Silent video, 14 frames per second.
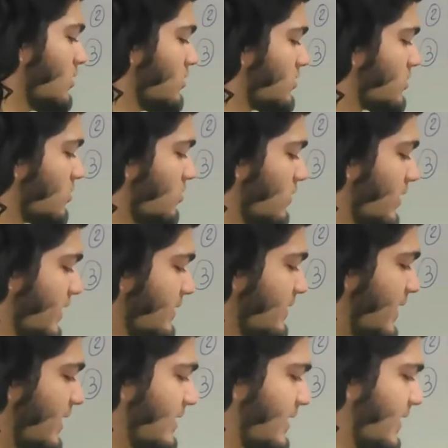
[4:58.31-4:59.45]
So in
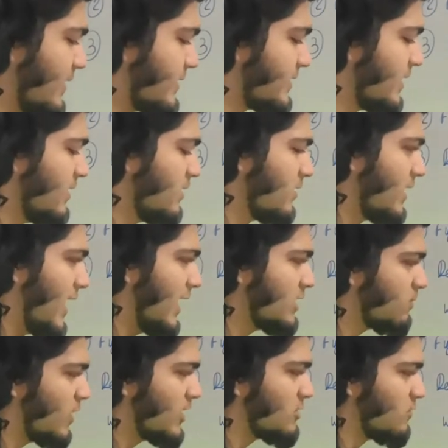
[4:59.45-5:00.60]
that case, x
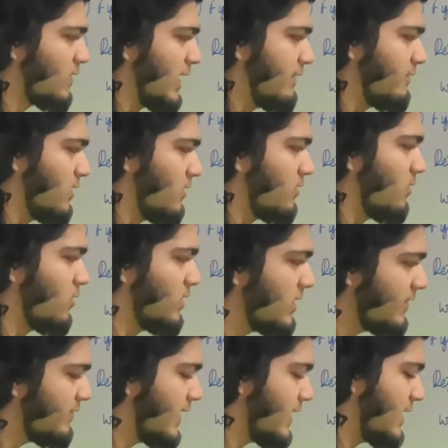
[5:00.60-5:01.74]
plus y will
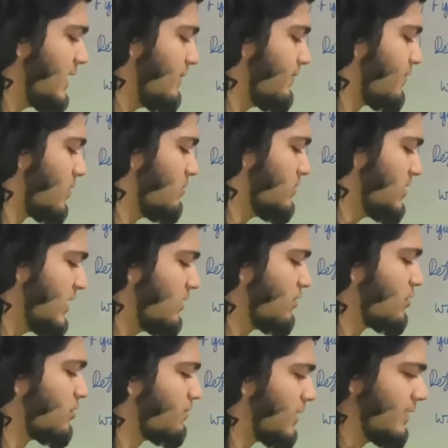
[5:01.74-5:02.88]
only vary from 0
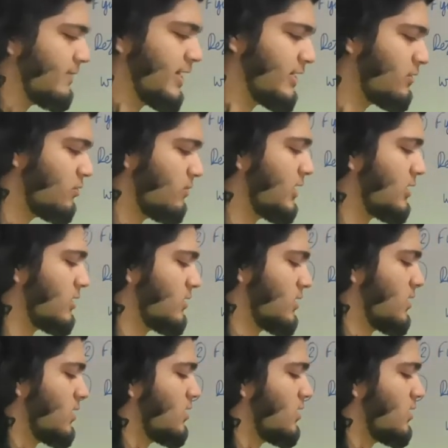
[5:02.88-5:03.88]
to pi by 2, because